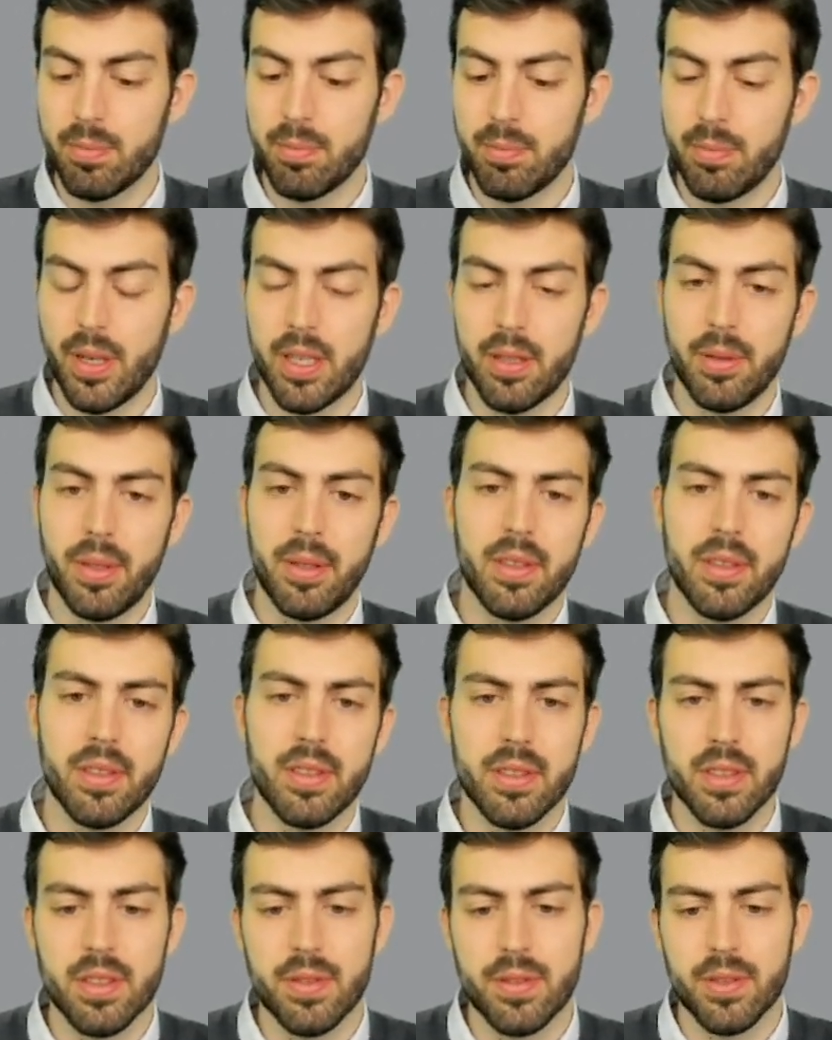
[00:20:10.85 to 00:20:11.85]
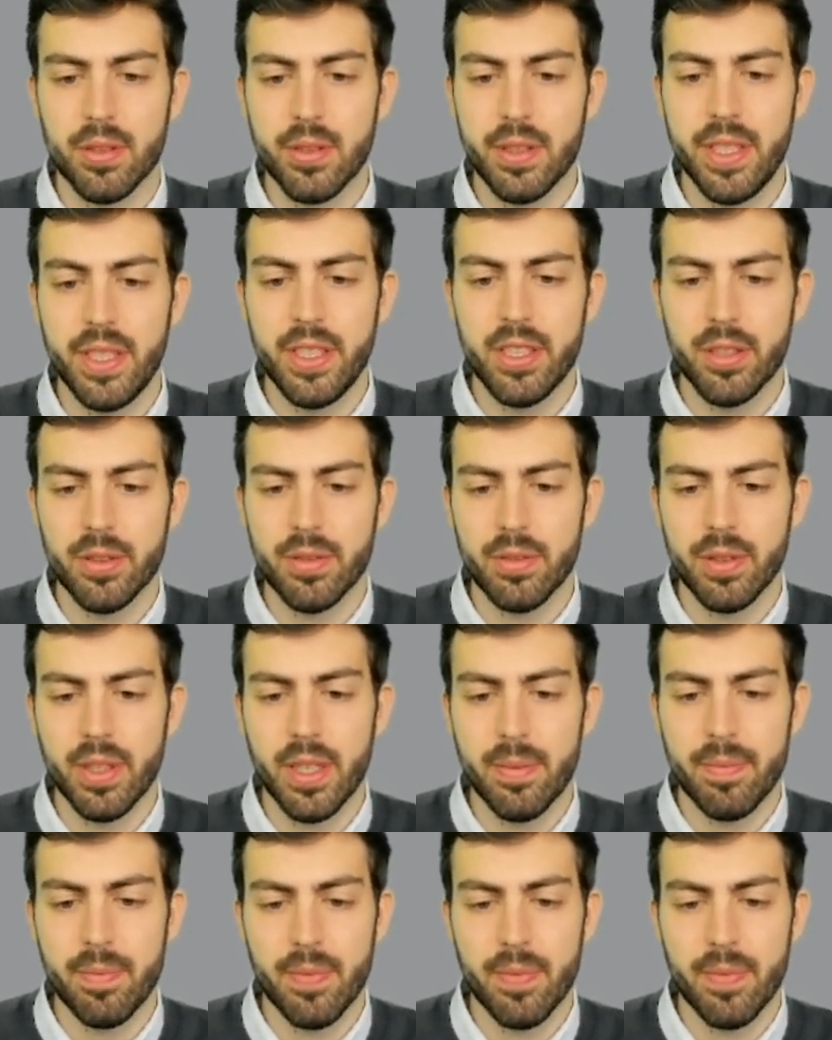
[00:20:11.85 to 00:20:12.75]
parameters for each of them.